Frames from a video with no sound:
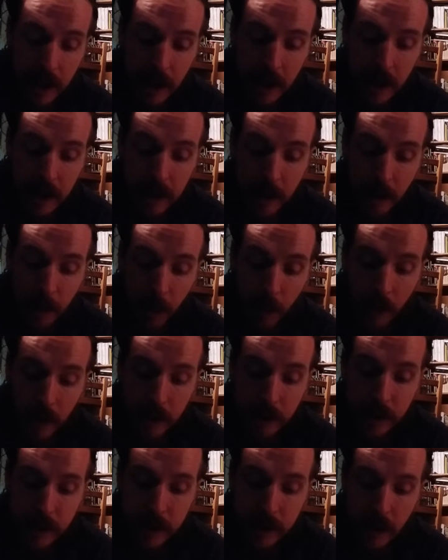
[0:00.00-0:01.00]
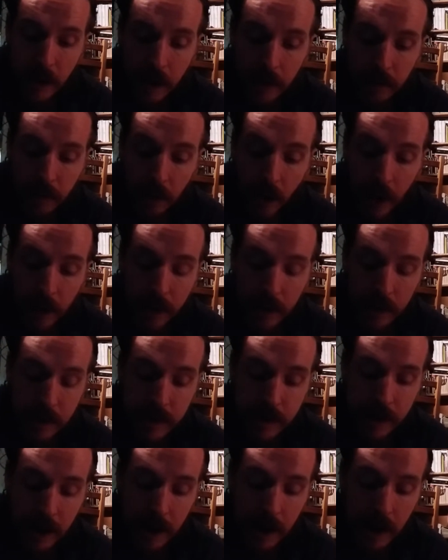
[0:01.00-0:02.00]
In the words, for
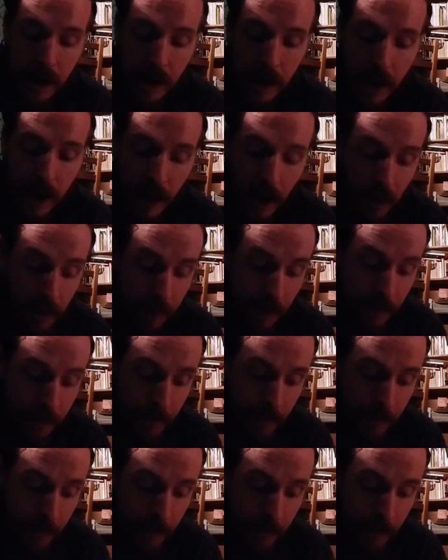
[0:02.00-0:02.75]
others, however.